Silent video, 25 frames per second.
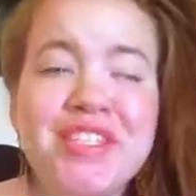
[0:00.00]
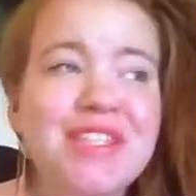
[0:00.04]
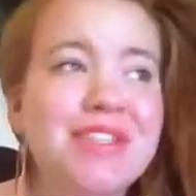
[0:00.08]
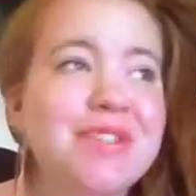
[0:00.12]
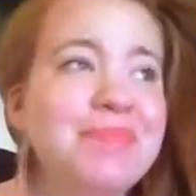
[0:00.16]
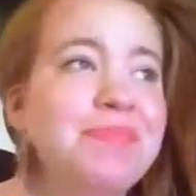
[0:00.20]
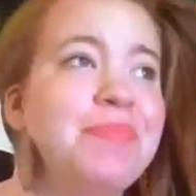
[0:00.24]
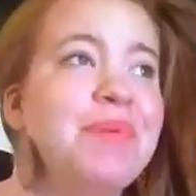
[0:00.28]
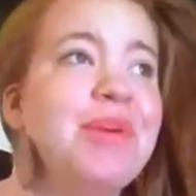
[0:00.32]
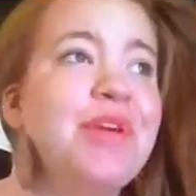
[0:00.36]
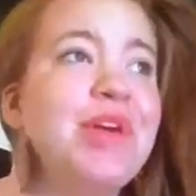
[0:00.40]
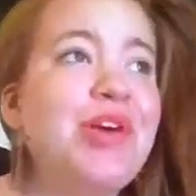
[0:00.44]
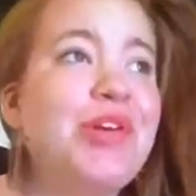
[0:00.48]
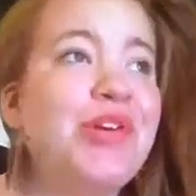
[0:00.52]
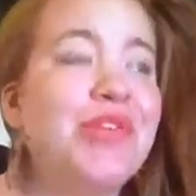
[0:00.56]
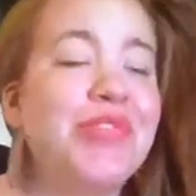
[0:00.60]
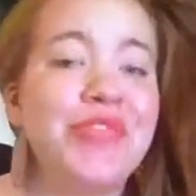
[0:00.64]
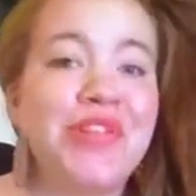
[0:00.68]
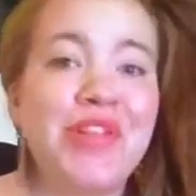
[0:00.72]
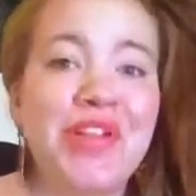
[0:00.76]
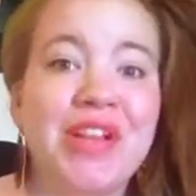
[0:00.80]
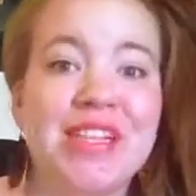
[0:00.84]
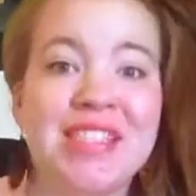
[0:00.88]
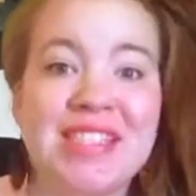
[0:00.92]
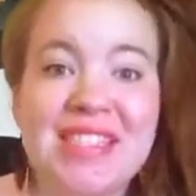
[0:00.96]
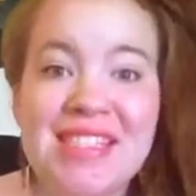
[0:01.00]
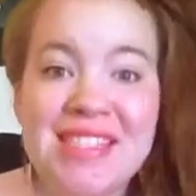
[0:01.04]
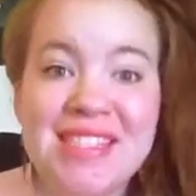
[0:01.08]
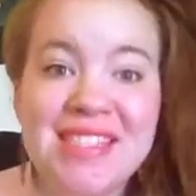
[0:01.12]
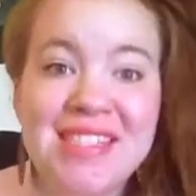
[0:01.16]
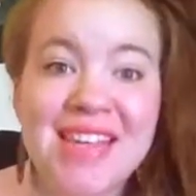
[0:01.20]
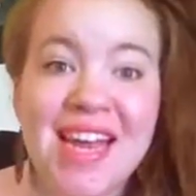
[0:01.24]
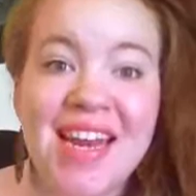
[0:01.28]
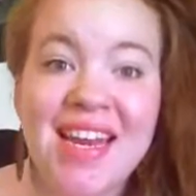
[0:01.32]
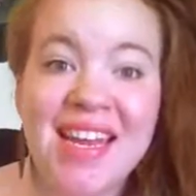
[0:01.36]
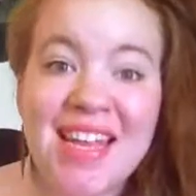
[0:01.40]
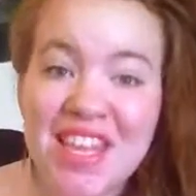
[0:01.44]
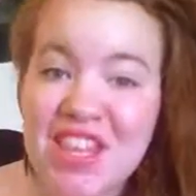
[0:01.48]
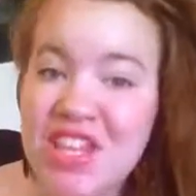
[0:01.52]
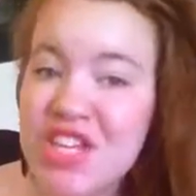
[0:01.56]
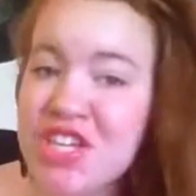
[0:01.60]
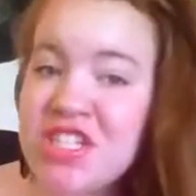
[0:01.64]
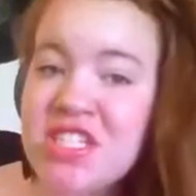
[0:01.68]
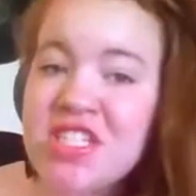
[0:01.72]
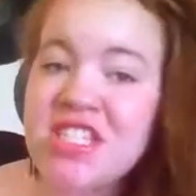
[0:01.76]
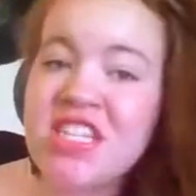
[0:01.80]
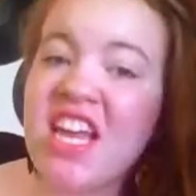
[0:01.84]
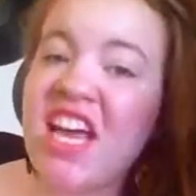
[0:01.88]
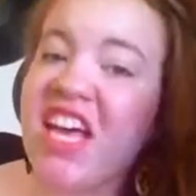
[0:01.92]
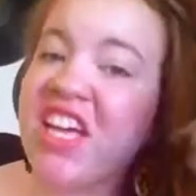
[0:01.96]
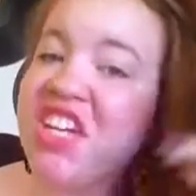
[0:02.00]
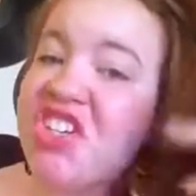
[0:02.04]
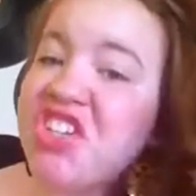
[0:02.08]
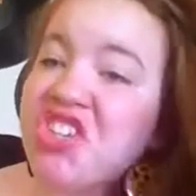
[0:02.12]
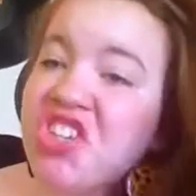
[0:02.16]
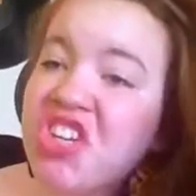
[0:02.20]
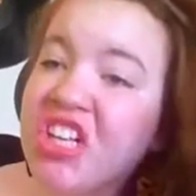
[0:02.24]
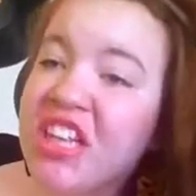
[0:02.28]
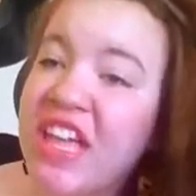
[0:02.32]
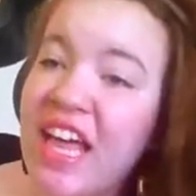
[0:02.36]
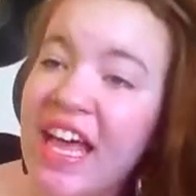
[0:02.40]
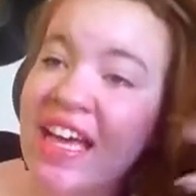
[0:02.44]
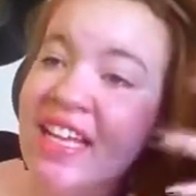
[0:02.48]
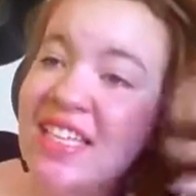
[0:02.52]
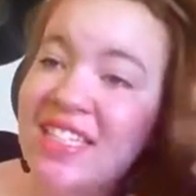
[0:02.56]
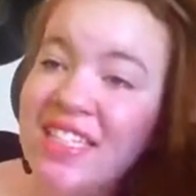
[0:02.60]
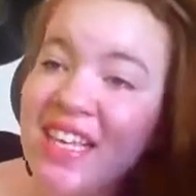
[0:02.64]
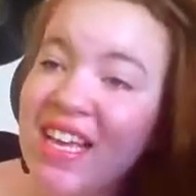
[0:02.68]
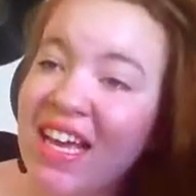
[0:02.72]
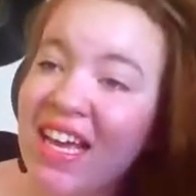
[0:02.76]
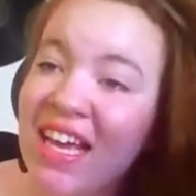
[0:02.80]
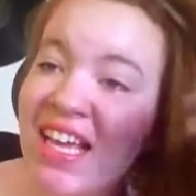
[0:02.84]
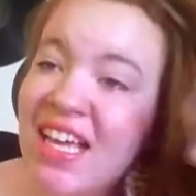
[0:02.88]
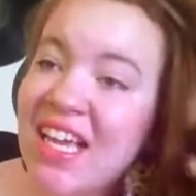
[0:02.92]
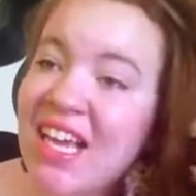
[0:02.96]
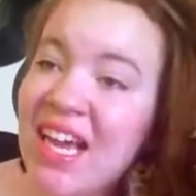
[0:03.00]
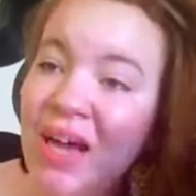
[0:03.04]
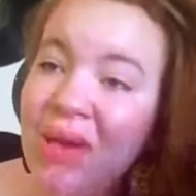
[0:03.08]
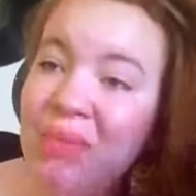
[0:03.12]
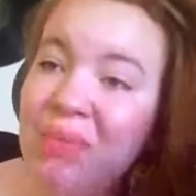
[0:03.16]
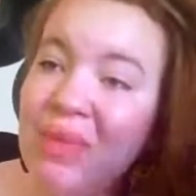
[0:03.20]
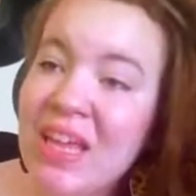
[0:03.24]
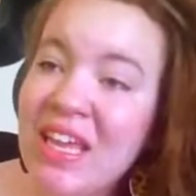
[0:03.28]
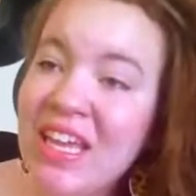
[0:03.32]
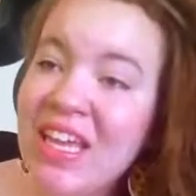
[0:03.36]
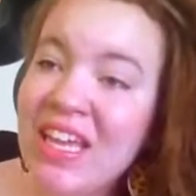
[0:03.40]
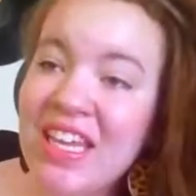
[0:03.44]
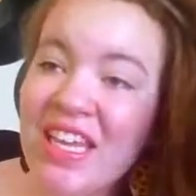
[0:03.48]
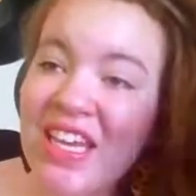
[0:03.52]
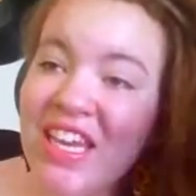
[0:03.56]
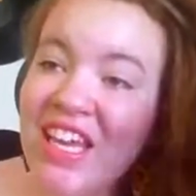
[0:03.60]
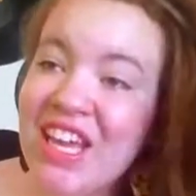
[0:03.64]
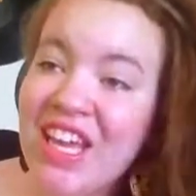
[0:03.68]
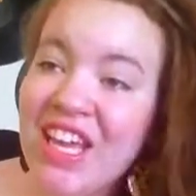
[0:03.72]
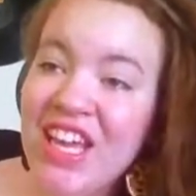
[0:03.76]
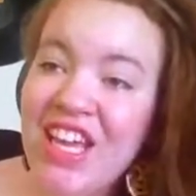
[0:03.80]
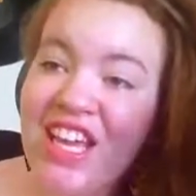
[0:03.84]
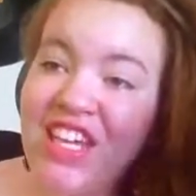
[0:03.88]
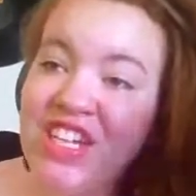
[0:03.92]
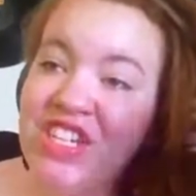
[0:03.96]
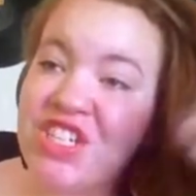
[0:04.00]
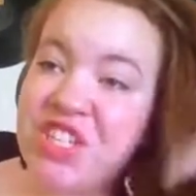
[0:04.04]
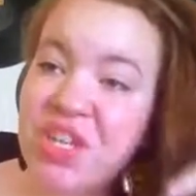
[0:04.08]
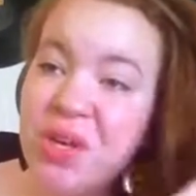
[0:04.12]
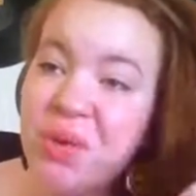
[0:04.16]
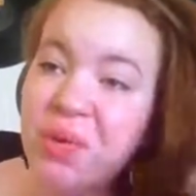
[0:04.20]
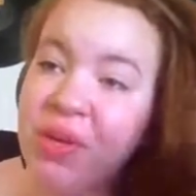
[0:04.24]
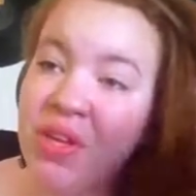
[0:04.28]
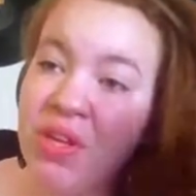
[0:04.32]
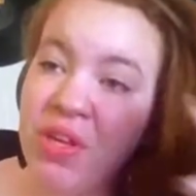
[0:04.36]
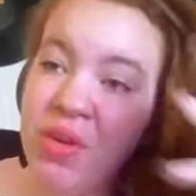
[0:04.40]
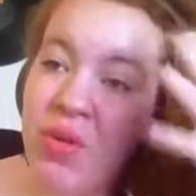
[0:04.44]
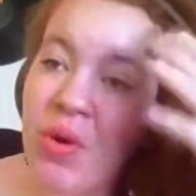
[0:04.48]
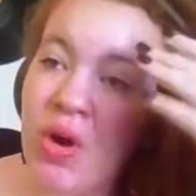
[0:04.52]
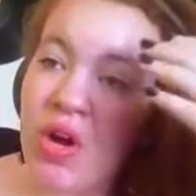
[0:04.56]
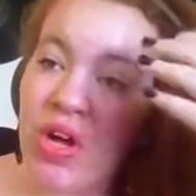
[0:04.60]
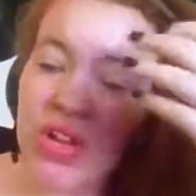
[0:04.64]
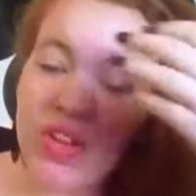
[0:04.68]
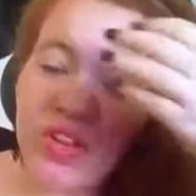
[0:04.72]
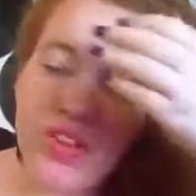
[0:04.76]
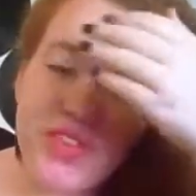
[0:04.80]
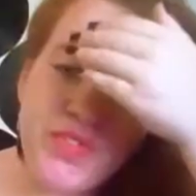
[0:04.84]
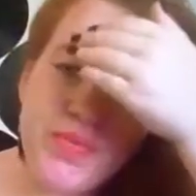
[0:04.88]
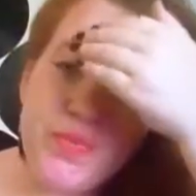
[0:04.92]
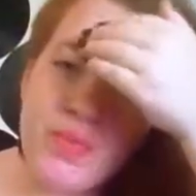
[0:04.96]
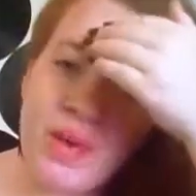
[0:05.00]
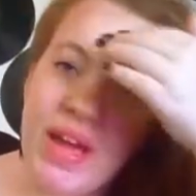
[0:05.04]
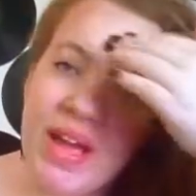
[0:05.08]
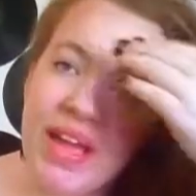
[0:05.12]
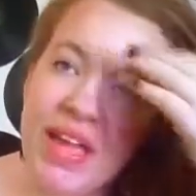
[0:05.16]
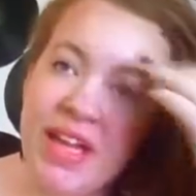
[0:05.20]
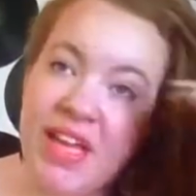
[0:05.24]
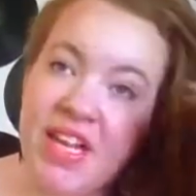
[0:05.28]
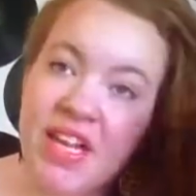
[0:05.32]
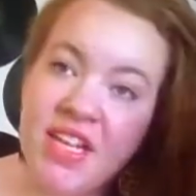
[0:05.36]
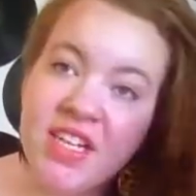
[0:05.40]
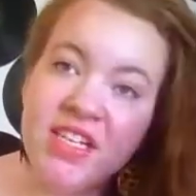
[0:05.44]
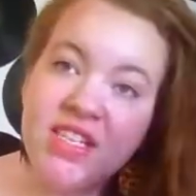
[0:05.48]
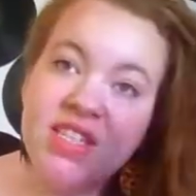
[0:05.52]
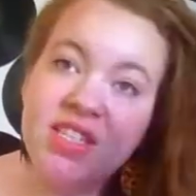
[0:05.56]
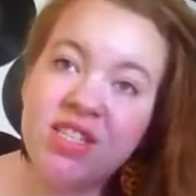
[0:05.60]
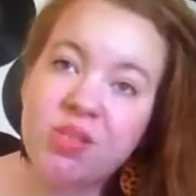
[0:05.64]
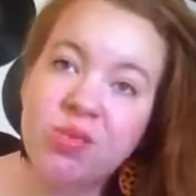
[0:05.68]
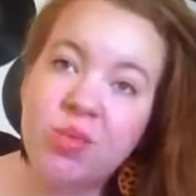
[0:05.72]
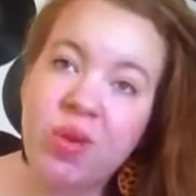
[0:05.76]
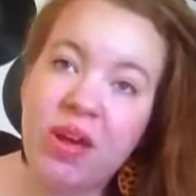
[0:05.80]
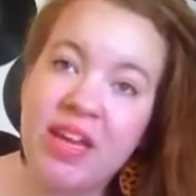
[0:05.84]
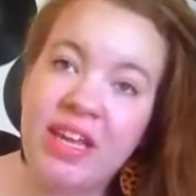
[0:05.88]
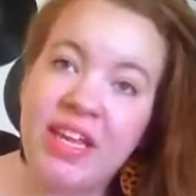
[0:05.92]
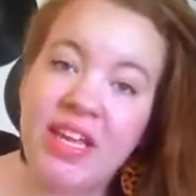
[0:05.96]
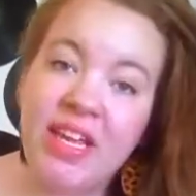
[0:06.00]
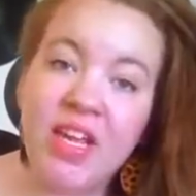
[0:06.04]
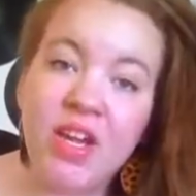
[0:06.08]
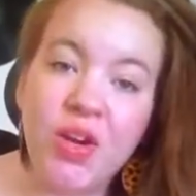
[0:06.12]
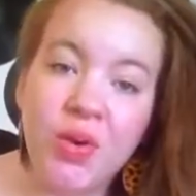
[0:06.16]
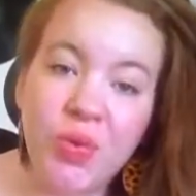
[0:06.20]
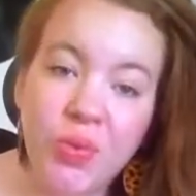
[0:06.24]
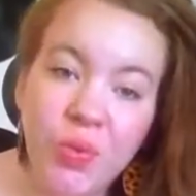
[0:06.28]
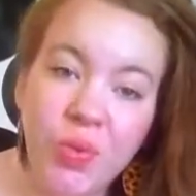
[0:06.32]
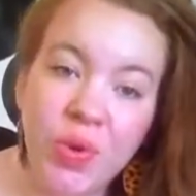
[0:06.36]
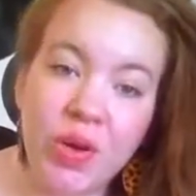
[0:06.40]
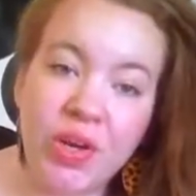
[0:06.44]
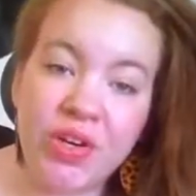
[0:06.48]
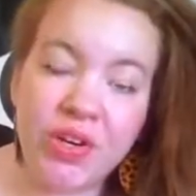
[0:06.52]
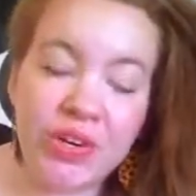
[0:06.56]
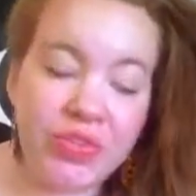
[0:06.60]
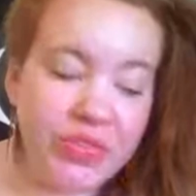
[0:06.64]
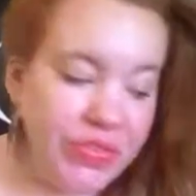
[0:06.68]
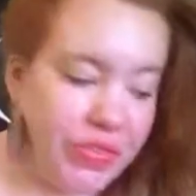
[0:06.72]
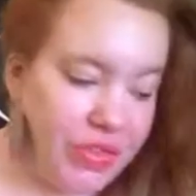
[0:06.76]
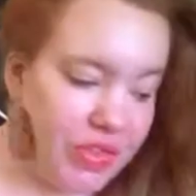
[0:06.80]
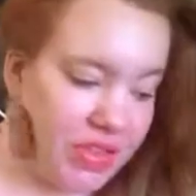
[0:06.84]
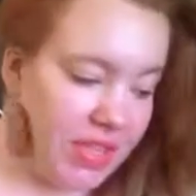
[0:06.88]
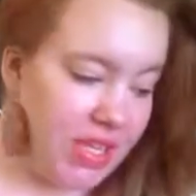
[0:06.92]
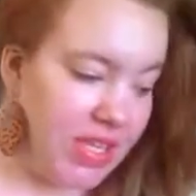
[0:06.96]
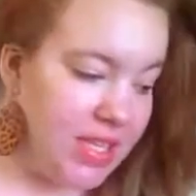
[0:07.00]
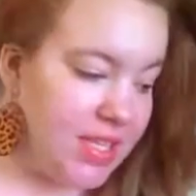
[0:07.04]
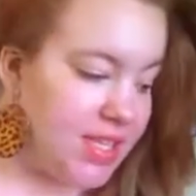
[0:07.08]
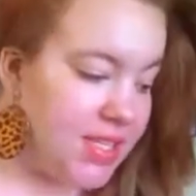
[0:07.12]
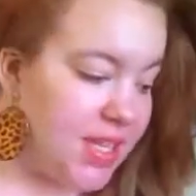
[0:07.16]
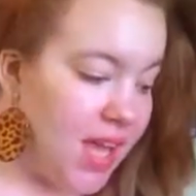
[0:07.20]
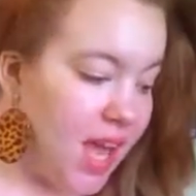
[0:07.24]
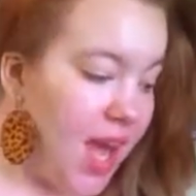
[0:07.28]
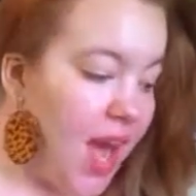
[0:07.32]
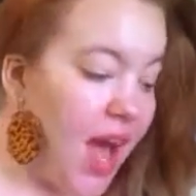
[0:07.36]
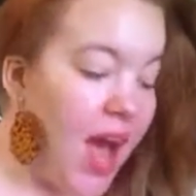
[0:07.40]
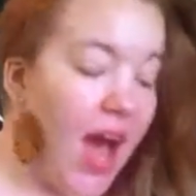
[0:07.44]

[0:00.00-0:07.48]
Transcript: It's beautiful, it's sunny, there's natural light coming in and showing you all of my sweaty wonderfulness.